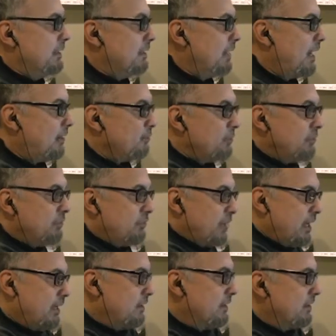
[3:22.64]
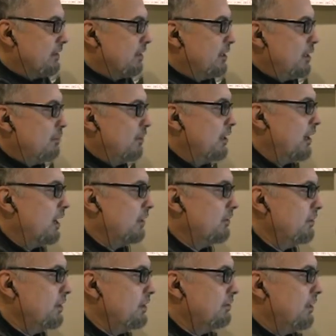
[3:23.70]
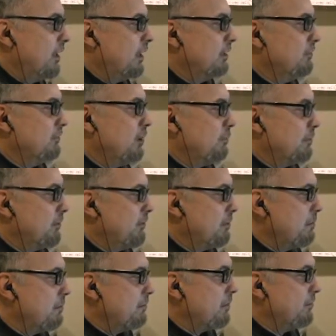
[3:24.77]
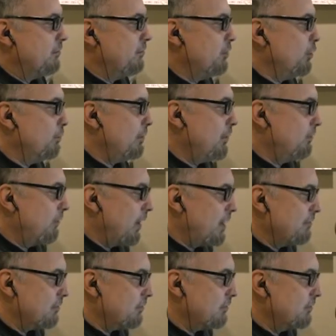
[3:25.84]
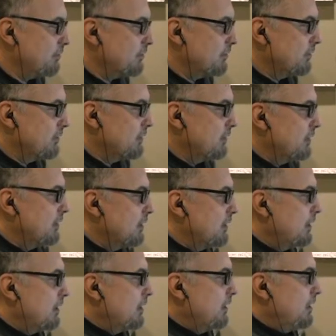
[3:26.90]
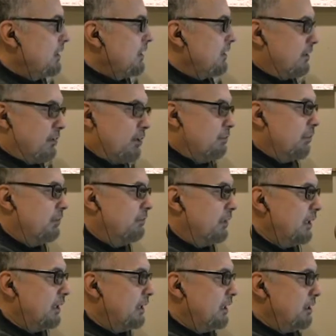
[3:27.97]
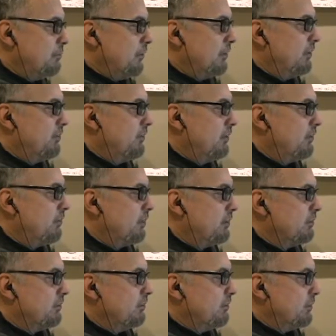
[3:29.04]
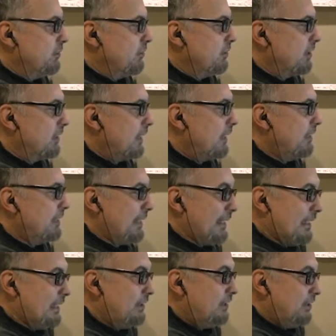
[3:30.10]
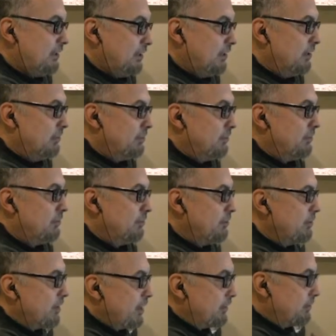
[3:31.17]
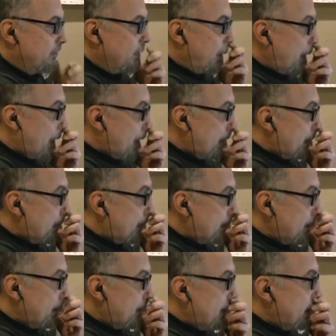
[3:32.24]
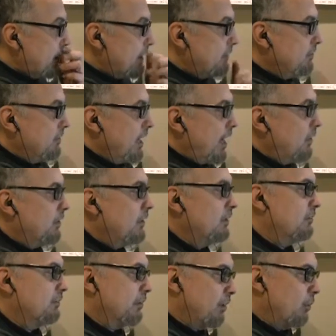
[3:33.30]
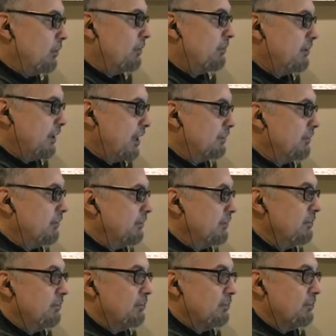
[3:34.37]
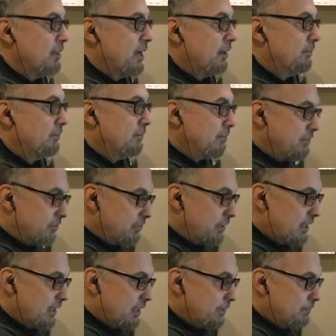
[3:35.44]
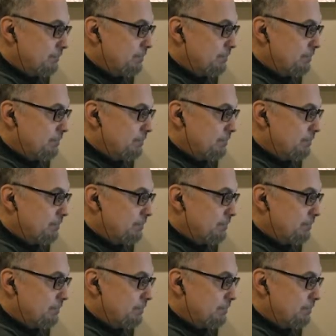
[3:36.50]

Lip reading: Notwithstanding the demagoguery of Donald Trump and some of his GOP rivals, the number of illegal immigrants in this country, which has declined each year since 2008, is now at its lowest level since 2003.